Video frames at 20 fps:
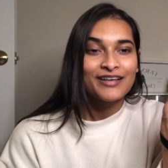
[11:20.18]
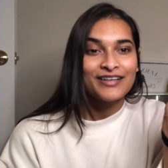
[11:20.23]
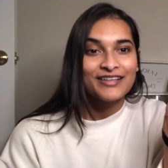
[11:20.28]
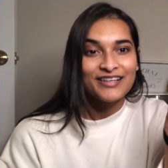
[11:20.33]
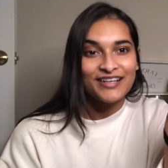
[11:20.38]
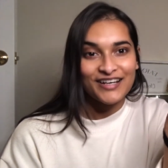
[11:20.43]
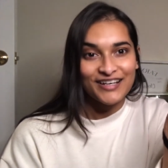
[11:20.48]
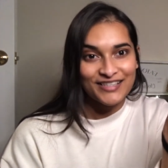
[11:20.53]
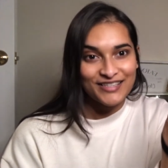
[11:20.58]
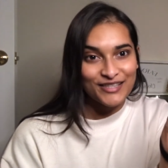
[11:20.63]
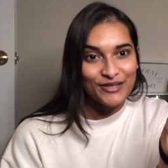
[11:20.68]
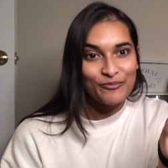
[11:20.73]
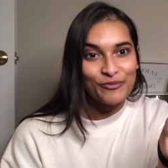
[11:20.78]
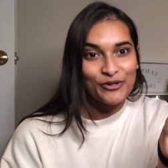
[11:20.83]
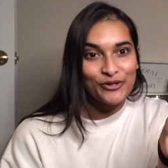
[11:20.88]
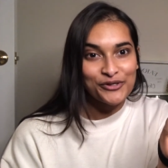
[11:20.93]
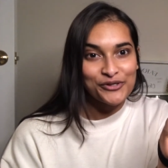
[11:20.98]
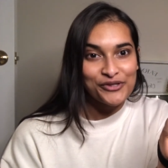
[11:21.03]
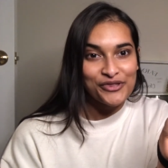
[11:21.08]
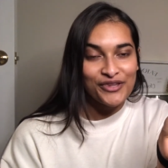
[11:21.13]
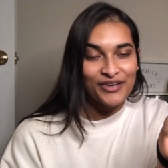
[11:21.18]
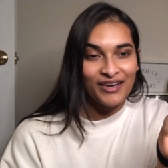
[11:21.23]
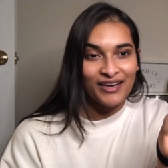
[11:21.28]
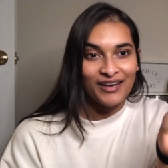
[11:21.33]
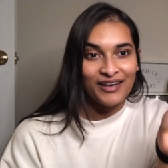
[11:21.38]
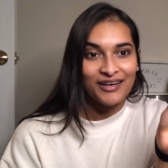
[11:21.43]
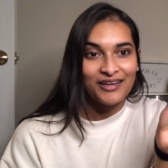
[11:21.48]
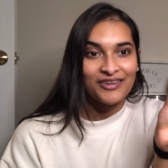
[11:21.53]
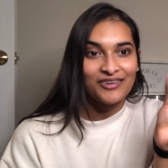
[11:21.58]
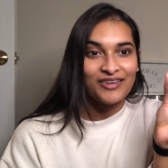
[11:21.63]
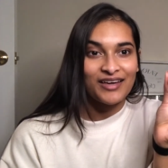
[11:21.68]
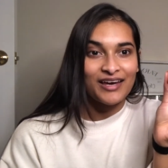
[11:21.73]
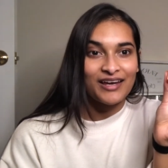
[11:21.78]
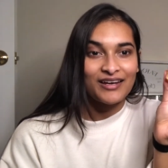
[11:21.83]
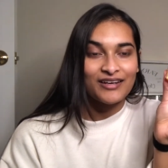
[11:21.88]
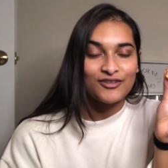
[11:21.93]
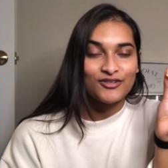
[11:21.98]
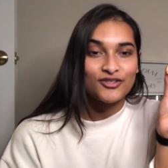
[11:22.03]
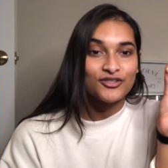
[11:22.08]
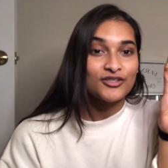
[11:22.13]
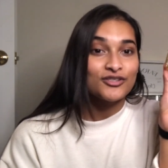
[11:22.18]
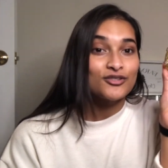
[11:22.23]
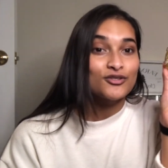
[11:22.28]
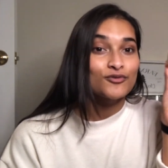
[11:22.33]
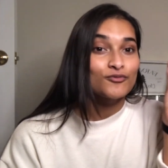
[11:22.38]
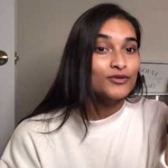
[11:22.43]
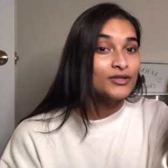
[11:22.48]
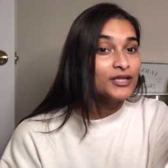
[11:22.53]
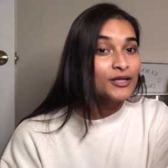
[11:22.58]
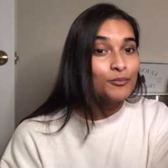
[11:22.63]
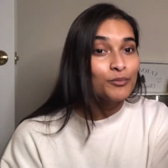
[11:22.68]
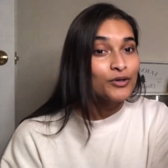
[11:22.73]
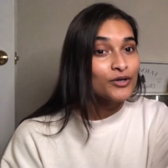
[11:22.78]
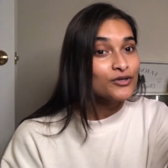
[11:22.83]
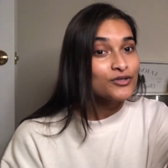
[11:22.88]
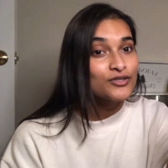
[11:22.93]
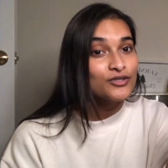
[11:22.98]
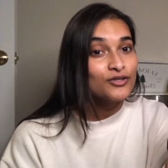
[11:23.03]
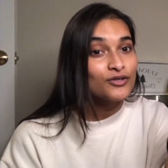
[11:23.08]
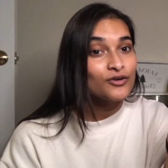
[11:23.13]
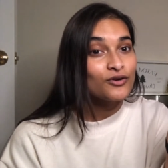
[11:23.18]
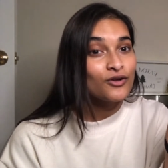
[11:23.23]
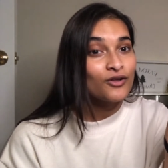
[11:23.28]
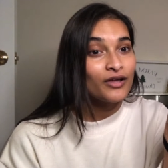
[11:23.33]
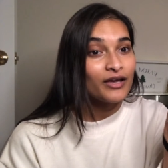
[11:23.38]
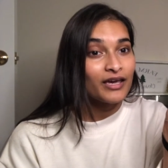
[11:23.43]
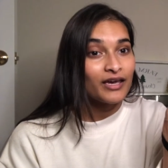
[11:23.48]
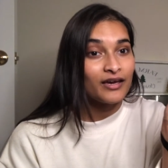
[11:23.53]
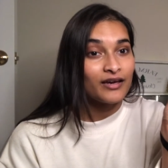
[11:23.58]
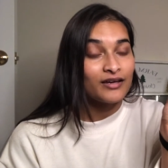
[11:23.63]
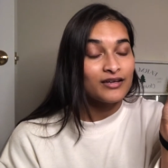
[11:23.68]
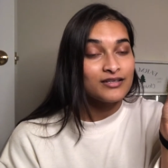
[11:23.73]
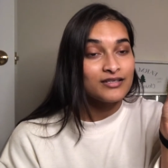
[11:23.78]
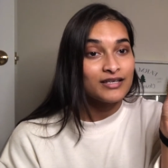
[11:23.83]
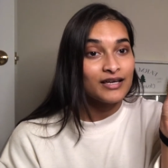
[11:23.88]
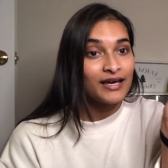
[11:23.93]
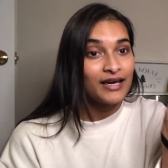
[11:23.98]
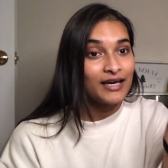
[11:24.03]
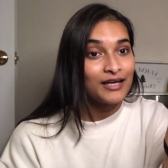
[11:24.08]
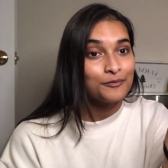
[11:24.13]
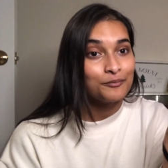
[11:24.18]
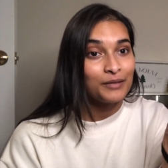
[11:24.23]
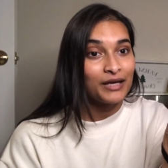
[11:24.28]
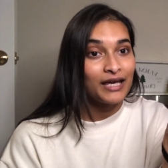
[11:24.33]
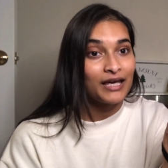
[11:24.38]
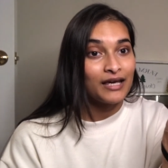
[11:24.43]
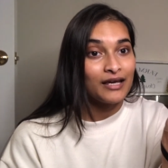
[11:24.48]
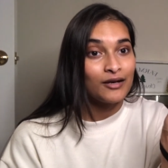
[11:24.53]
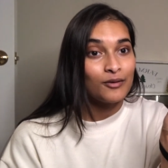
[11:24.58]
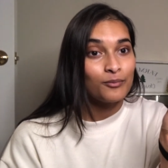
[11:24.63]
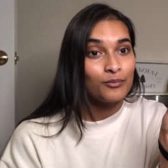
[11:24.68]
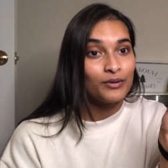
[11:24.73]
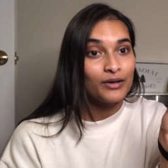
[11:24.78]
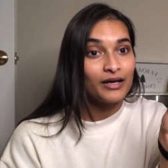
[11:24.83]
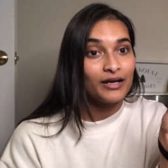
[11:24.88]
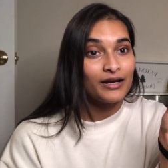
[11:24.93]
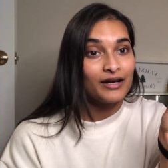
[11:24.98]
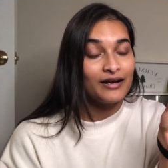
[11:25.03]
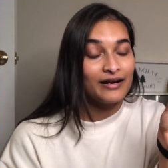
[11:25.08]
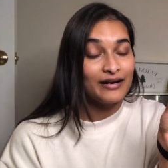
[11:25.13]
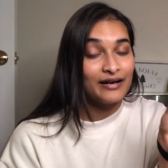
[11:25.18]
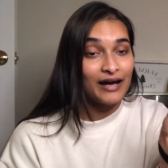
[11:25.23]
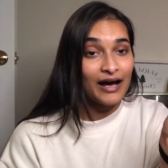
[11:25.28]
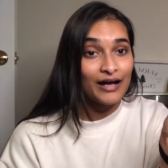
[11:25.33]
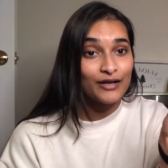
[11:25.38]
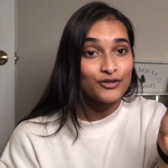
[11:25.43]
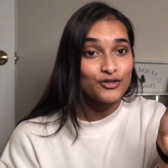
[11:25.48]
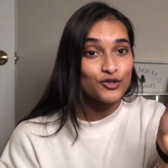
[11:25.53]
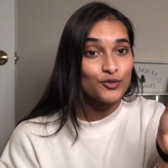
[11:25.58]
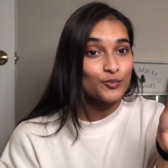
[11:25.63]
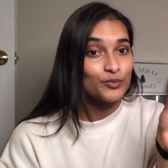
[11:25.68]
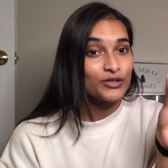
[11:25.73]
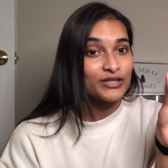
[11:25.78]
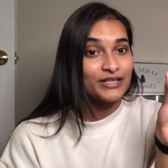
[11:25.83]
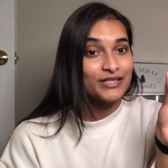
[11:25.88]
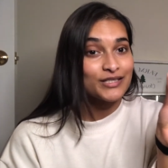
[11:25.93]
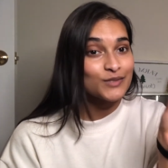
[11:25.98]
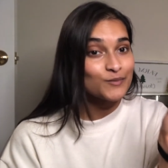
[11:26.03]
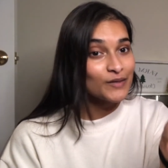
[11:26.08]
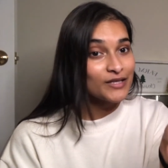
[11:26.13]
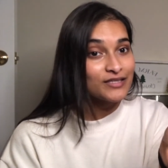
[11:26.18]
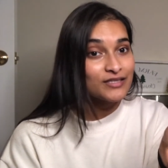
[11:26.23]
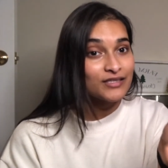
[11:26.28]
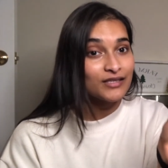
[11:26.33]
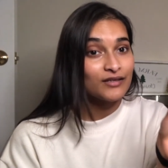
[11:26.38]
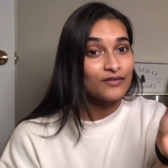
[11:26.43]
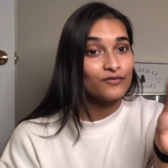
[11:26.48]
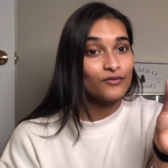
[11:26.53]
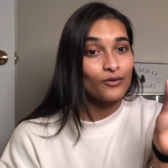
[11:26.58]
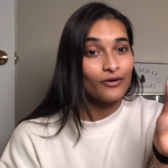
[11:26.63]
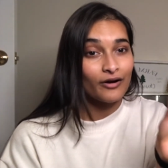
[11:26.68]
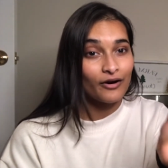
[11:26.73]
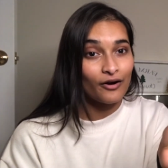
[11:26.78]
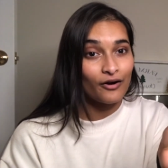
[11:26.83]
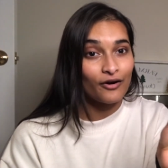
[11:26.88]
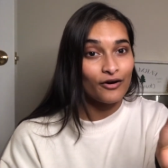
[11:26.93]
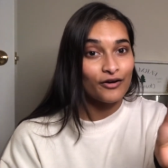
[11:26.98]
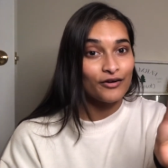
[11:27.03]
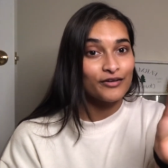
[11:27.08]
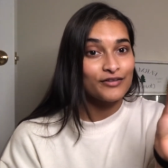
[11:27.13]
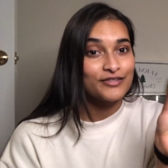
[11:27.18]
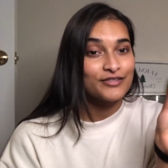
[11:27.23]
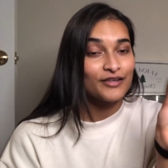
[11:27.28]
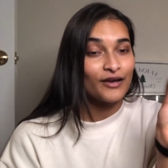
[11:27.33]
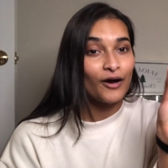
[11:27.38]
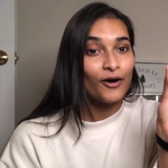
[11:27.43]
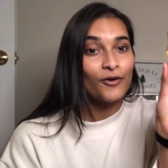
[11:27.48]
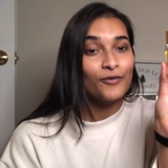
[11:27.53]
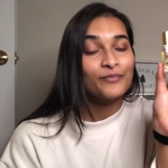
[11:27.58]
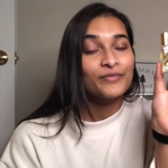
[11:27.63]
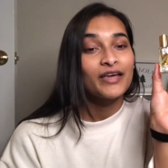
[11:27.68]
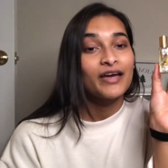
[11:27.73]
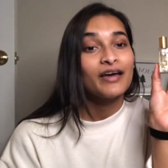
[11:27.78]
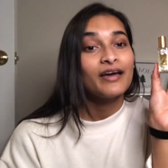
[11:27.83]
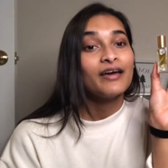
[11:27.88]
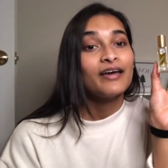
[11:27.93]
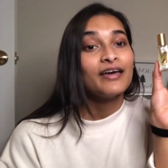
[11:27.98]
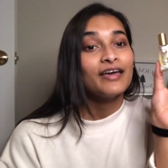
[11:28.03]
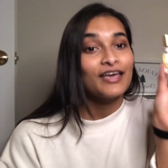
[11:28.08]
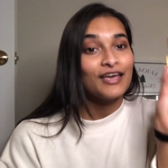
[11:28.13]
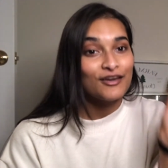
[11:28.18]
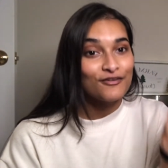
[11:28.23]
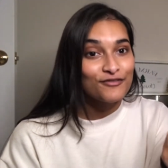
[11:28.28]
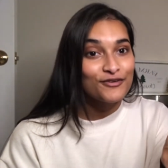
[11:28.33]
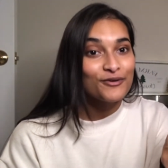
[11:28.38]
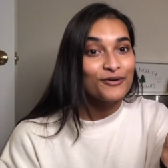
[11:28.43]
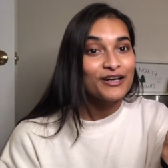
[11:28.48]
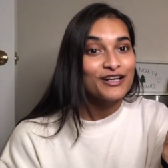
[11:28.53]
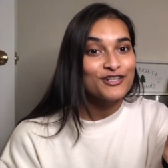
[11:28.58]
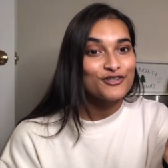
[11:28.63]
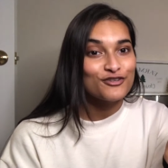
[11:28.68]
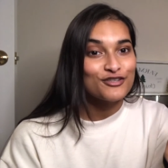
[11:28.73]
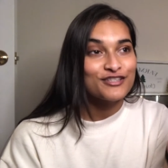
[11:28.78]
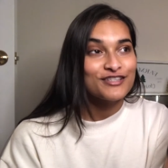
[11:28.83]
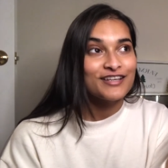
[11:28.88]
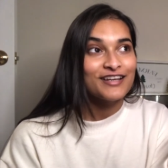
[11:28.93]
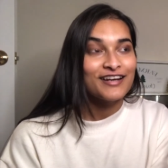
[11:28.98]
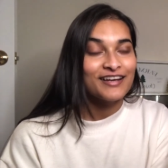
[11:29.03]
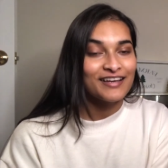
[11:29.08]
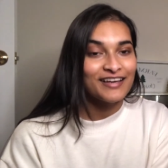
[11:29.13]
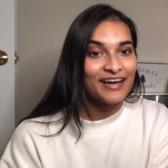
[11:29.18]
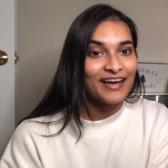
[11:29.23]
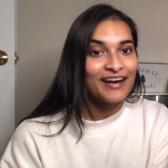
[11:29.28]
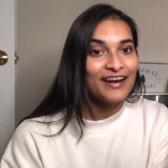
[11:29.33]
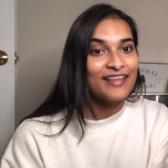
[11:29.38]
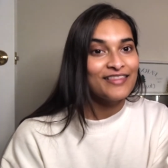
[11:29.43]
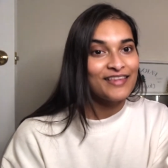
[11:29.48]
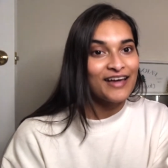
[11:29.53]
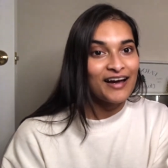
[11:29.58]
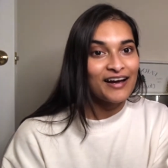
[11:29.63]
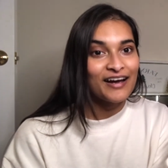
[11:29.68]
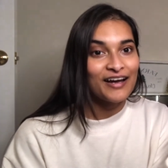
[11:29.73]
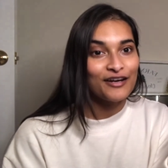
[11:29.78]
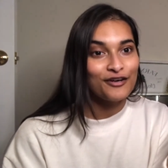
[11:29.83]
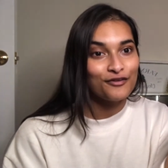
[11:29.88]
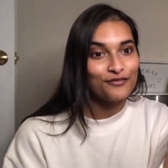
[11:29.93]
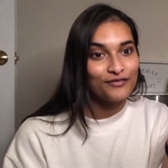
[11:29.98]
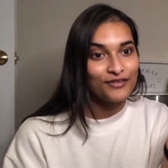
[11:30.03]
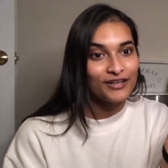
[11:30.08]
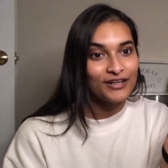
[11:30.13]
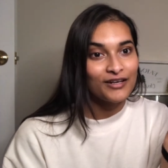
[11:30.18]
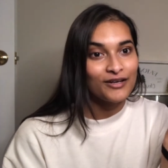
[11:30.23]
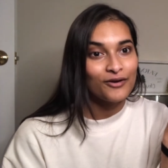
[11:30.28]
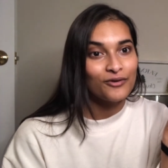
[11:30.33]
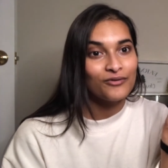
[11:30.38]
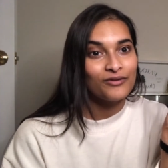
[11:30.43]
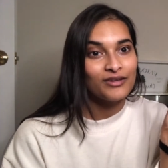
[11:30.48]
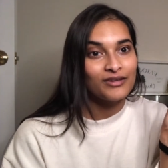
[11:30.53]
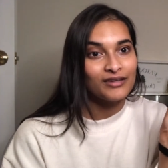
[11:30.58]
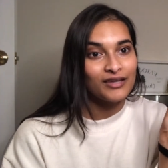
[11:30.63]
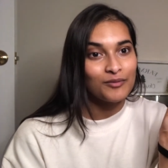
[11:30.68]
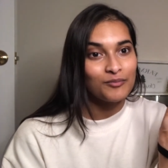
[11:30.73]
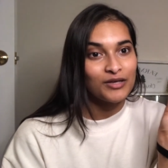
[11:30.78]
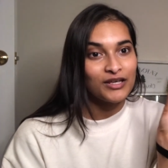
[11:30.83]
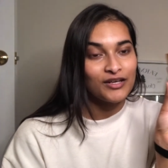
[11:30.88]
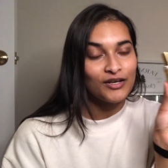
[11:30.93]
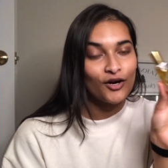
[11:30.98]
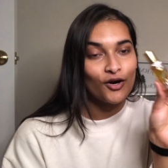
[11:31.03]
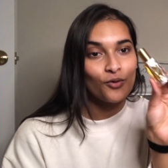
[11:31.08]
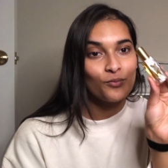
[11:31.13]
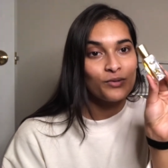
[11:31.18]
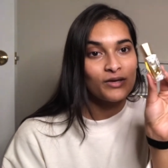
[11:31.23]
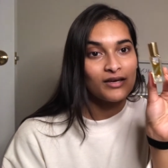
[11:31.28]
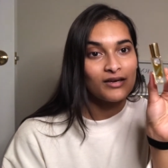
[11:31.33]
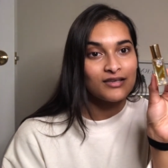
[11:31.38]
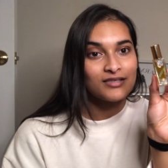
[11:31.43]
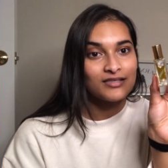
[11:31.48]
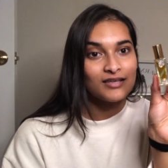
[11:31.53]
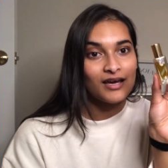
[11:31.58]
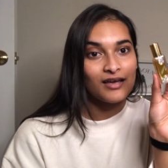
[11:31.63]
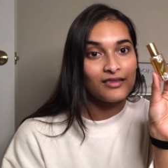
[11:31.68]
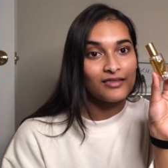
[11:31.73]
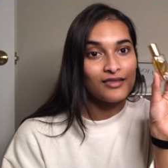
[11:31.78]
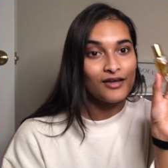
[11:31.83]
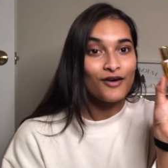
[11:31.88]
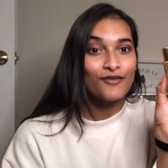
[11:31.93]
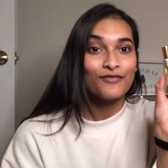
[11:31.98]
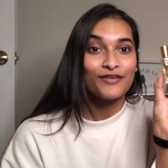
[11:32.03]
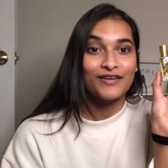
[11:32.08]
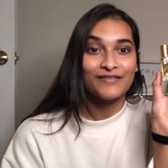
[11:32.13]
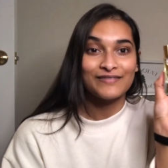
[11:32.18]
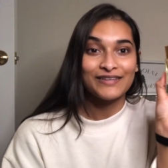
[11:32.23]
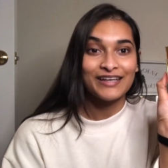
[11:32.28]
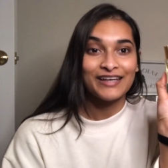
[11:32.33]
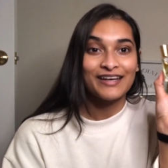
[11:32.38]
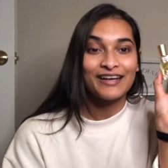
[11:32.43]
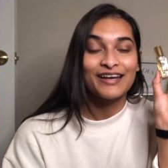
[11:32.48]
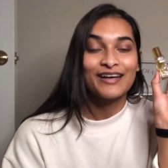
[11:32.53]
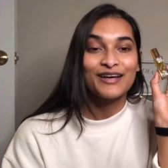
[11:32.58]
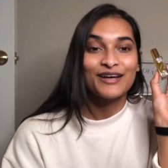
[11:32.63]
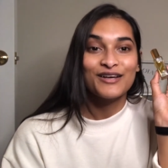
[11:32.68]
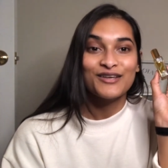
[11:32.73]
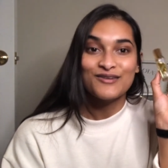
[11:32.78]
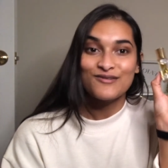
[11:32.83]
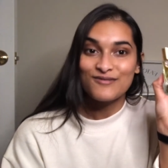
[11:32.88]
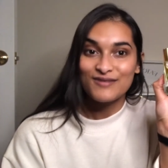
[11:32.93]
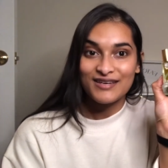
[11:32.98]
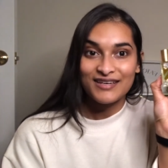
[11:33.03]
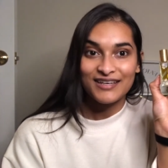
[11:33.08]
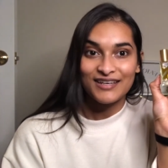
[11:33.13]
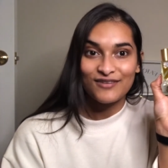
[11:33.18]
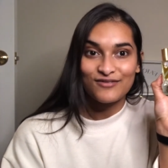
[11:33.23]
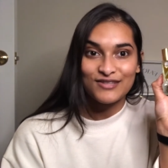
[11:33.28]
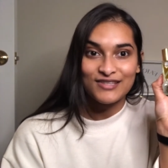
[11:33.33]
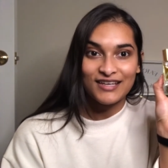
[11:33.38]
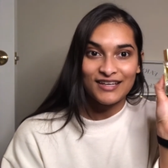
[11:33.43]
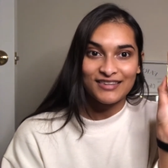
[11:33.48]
a similar thing that is just really personal and handmade but not super expensive or hard so if you're interested again in that kind of video, then let me know because I love giving unique gifts like